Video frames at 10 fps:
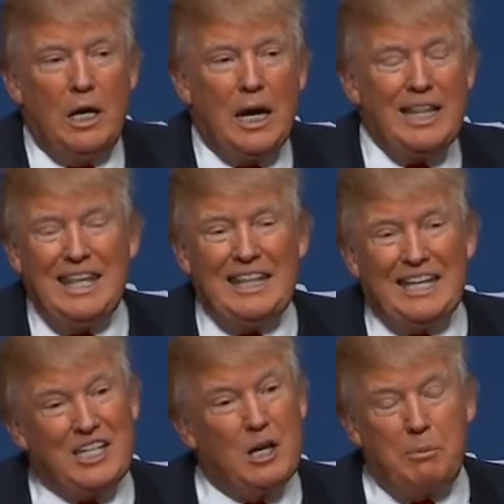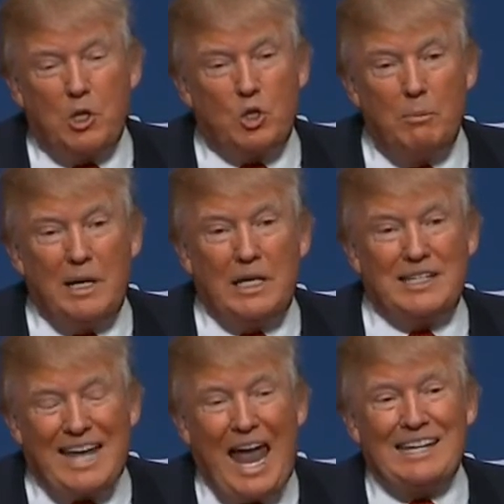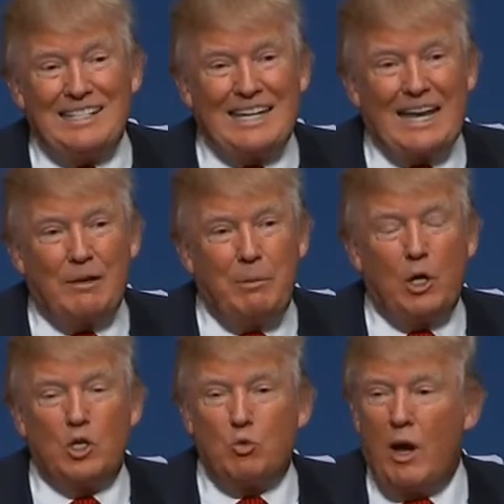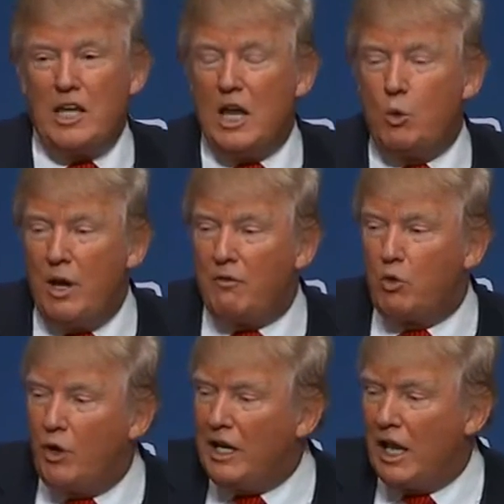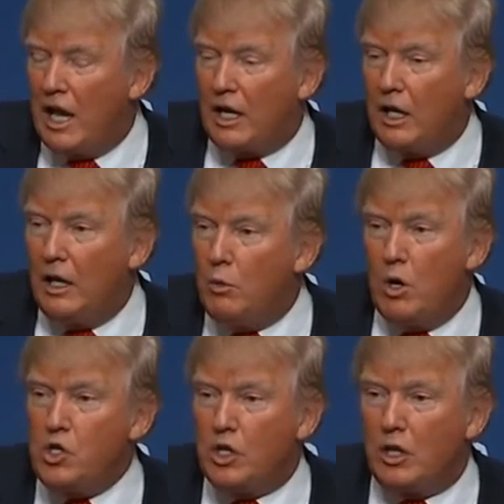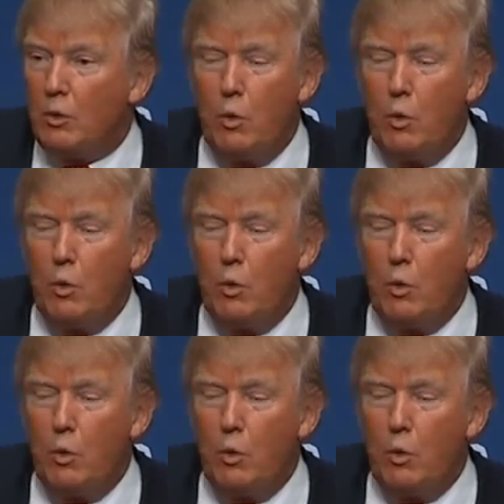I think that's going to be a tremendous asset because right now we have gridlock in Washington.